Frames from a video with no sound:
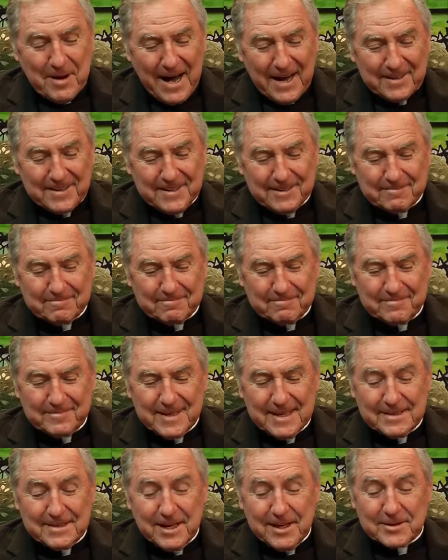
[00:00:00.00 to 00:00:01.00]
Hodnett
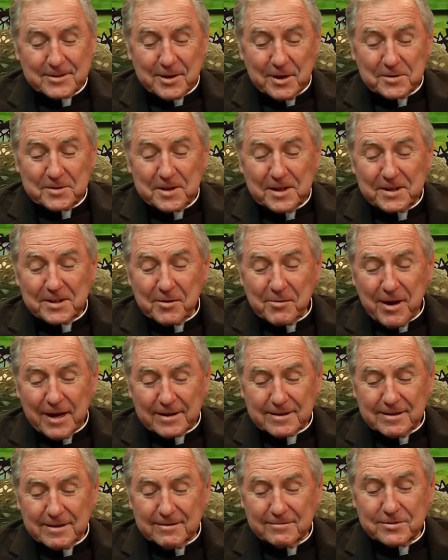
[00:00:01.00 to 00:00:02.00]
is the Associate
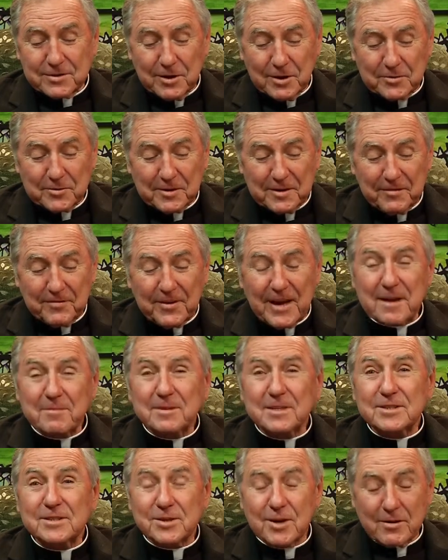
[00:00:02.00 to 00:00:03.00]
Director of Children and
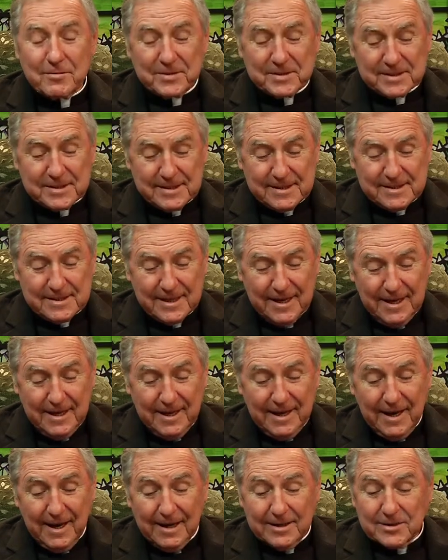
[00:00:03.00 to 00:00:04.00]
Family Services
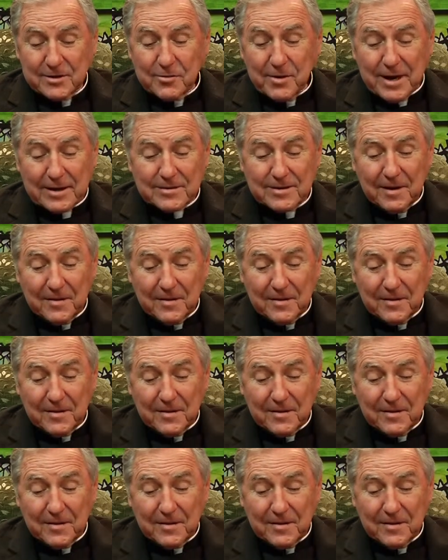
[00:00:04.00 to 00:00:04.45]
and Director